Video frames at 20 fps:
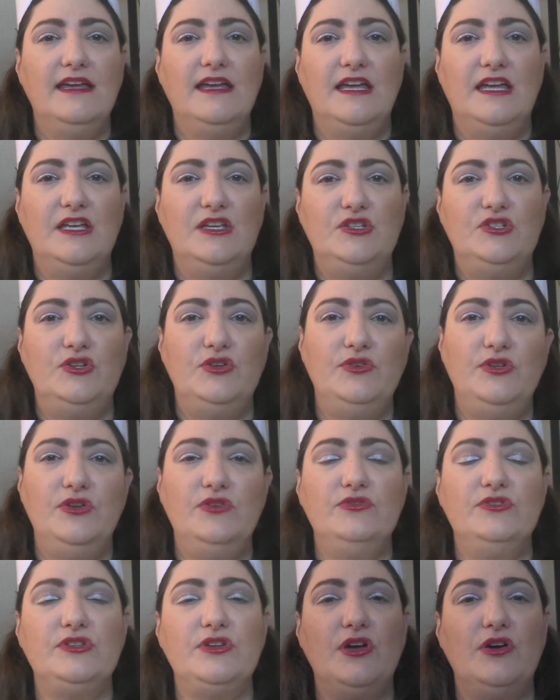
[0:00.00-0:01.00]
is you
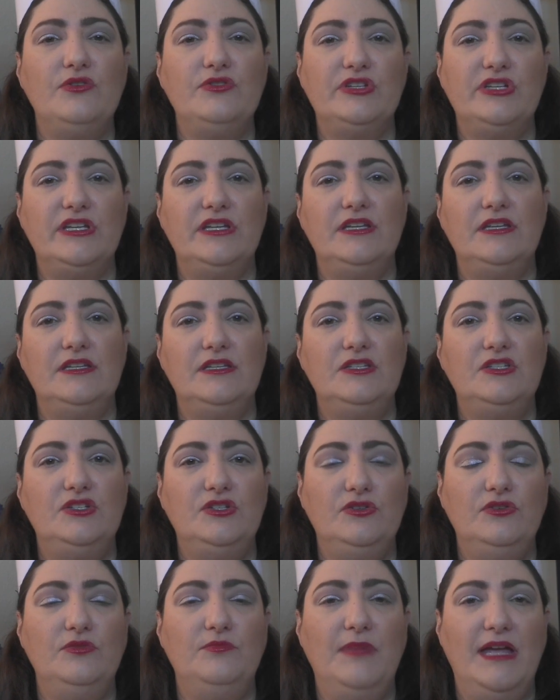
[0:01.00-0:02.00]
use Notion
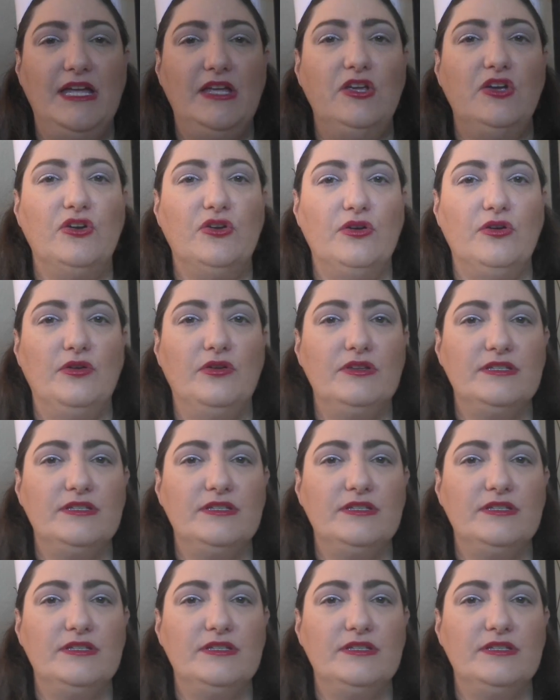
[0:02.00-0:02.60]
to make your